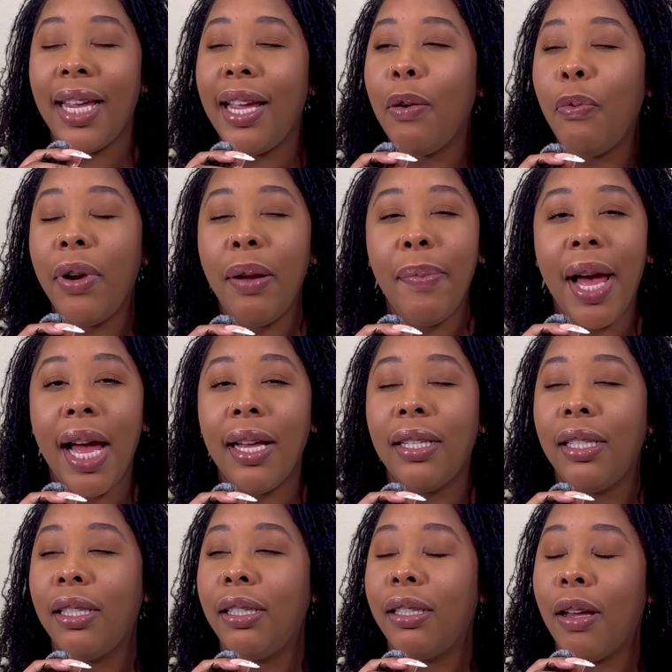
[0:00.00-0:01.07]
It went by
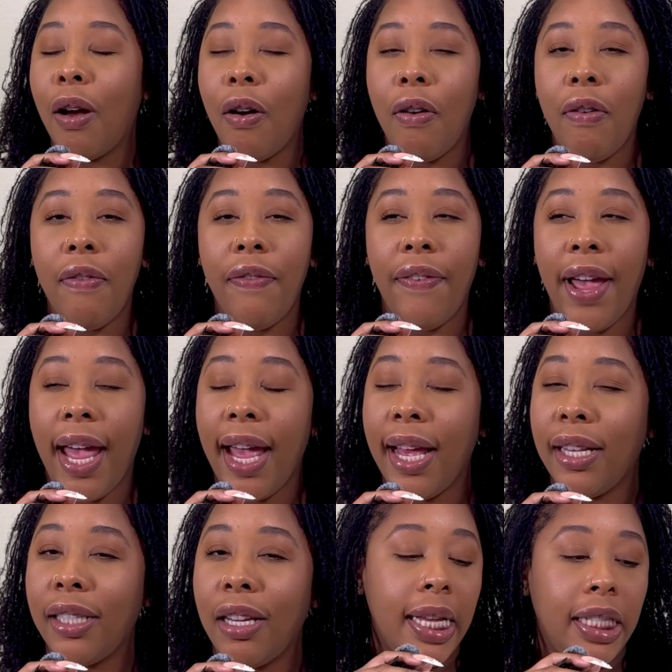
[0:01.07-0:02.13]
so fast.